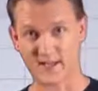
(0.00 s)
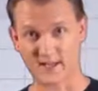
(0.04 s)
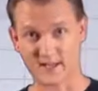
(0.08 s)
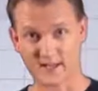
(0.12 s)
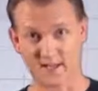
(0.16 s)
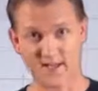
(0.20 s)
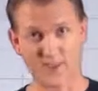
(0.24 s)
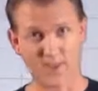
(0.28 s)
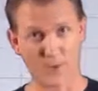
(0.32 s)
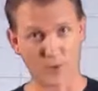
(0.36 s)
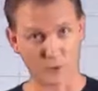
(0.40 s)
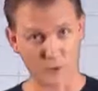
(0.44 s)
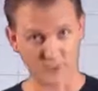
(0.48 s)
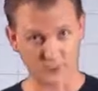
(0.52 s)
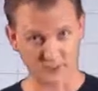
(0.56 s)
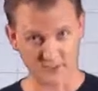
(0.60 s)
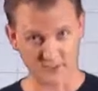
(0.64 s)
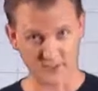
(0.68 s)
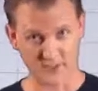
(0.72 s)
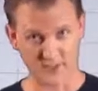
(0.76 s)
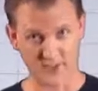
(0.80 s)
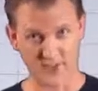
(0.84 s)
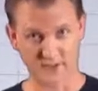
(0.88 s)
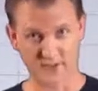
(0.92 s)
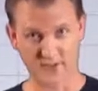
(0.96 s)
that decimal
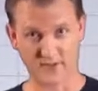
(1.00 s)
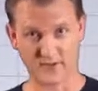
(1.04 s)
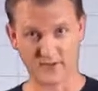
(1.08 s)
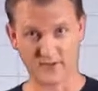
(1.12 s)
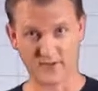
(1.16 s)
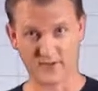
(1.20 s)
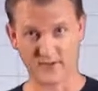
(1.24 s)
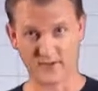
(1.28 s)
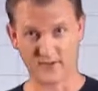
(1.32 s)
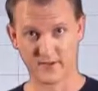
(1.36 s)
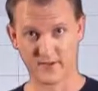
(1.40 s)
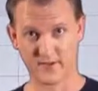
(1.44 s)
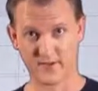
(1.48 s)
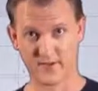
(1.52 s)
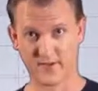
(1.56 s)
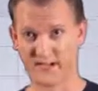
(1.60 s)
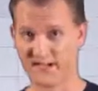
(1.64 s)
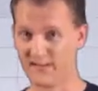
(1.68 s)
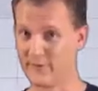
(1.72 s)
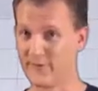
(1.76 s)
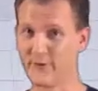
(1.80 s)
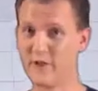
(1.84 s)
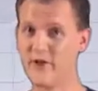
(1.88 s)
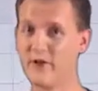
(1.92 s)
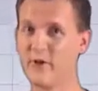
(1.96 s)
point to deal with.
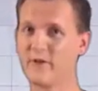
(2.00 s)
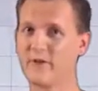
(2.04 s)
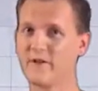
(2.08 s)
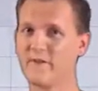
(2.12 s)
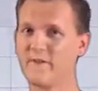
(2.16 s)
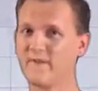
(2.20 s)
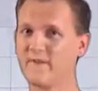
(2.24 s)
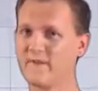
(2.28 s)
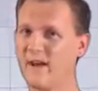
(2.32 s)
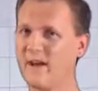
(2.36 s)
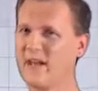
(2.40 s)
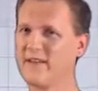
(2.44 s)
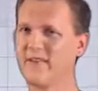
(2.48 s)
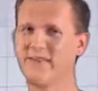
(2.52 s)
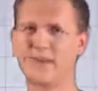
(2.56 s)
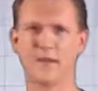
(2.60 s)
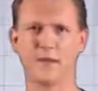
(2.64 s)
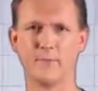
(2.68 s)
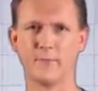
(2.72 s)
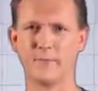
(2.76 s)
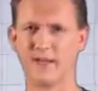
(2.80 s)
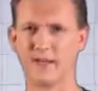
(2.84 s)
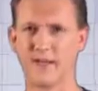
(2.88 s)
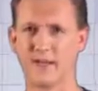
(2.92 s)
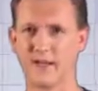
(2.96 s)
And we know that 5
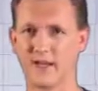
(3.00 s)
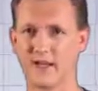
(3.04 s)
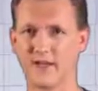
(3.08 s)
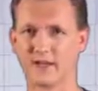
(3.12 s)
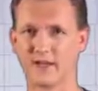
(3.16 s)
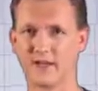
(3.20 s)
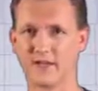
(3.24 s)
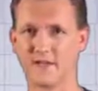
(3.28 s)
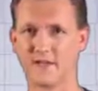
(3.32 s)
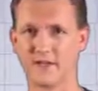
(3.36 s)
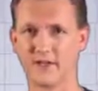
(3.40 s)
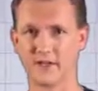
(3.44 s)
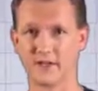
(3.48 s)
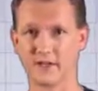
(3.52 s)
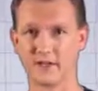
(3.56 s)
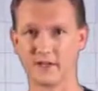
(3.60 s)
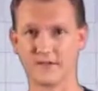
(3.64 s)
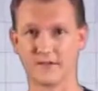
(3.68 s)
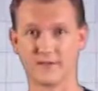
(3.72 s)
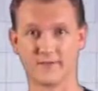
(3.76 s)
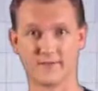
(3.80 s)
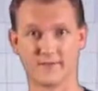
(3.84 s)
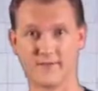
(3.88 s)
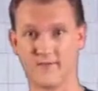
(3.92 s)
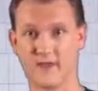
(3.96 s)
can't be the answer
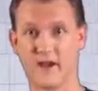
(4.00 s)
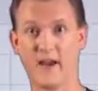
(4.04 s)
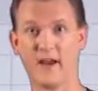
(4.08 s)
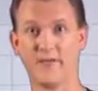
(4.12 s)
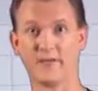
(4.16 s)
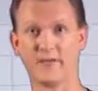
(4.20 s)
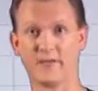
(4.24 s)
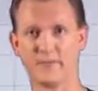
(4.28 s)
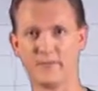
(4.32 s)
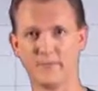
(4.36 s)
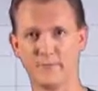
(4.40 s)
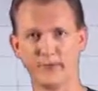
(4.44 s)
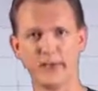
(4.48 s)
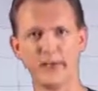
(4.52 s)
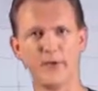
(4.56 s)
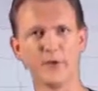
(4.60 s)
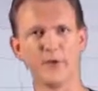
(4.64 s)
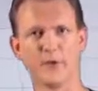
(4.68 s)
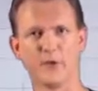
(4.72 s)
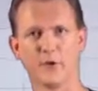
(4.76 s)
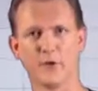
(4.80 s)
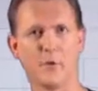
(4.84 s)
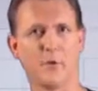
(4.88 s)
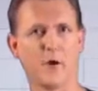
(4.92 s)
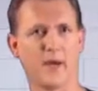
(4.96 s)
because 5 is bigger than